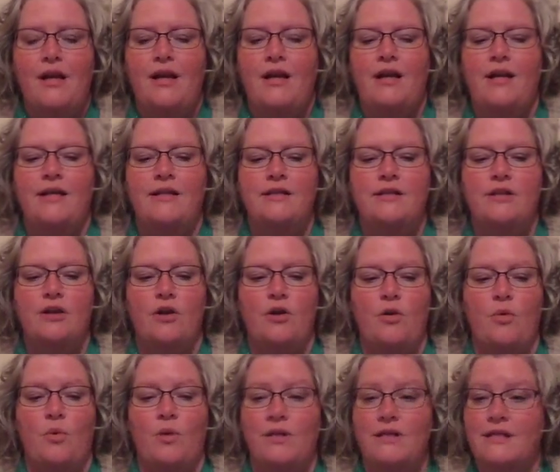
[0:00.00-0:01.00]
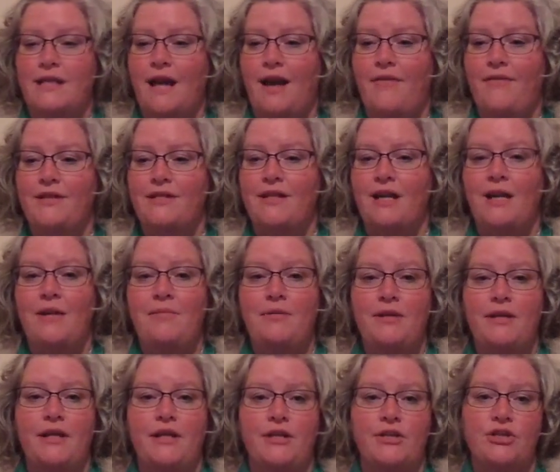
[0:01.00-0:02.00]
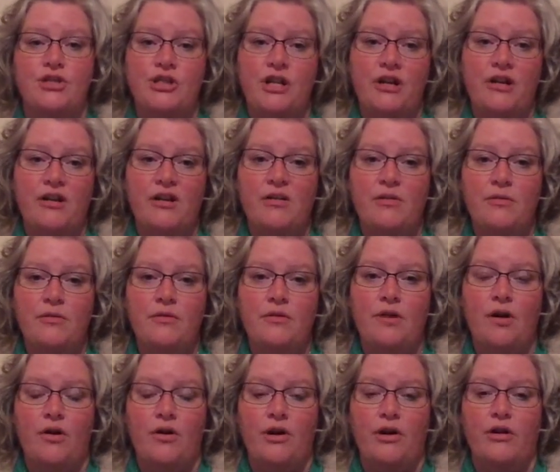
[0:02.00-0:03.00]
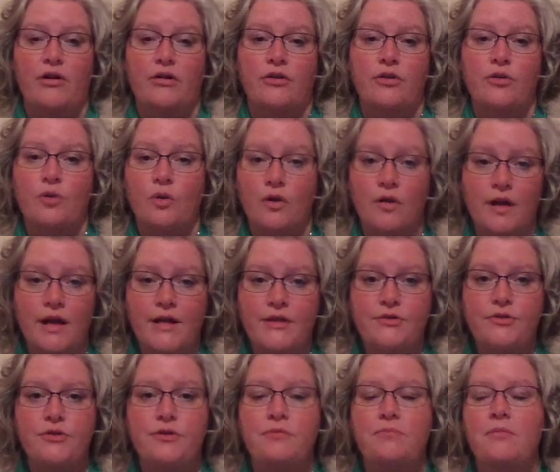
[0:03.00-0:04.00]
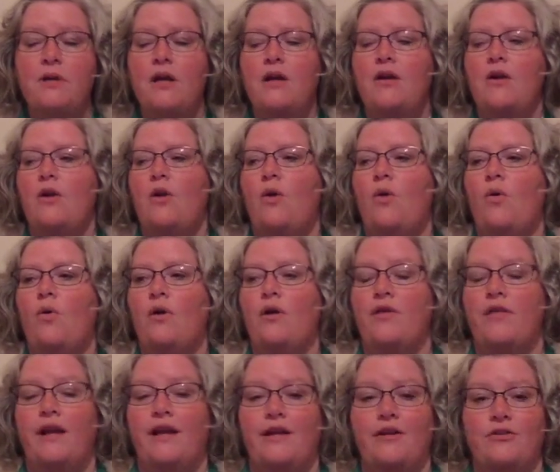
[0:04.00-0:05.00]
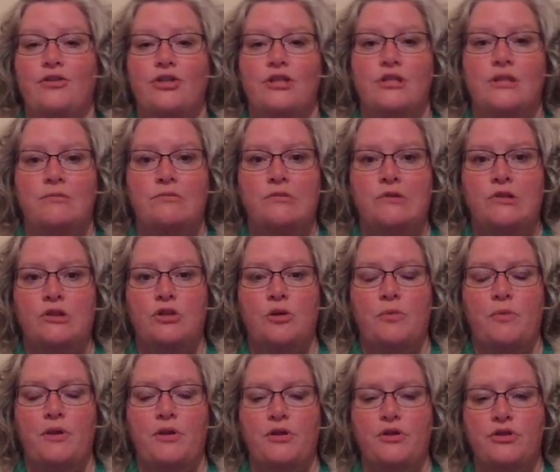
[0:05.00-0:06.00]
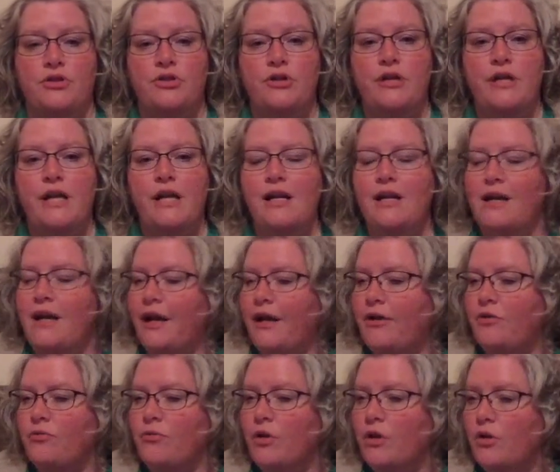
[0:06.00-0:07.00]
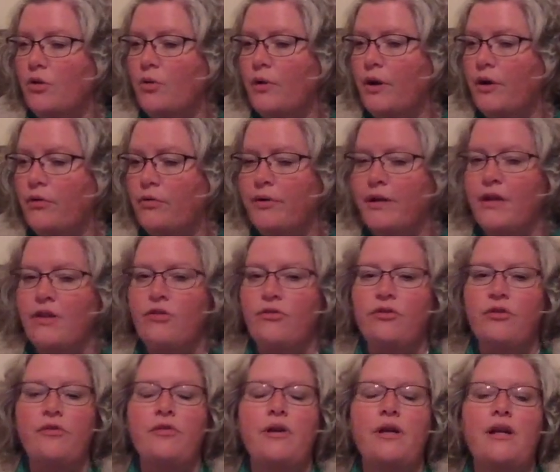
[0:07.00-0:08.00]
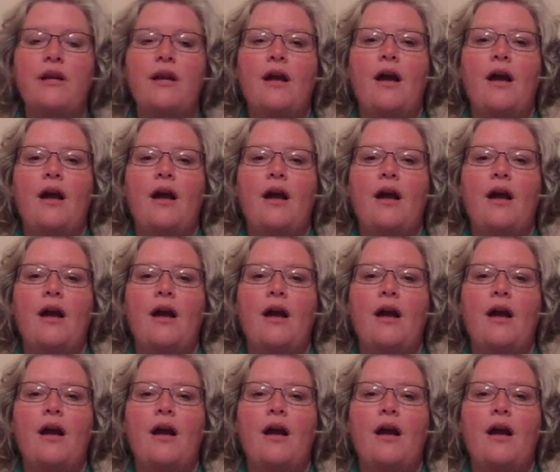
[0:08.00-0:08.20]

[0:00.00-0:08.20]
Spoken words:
And so once they have it typed, they can share it on our Google Classroom, or they can just show me their screen and I can real quick read through it.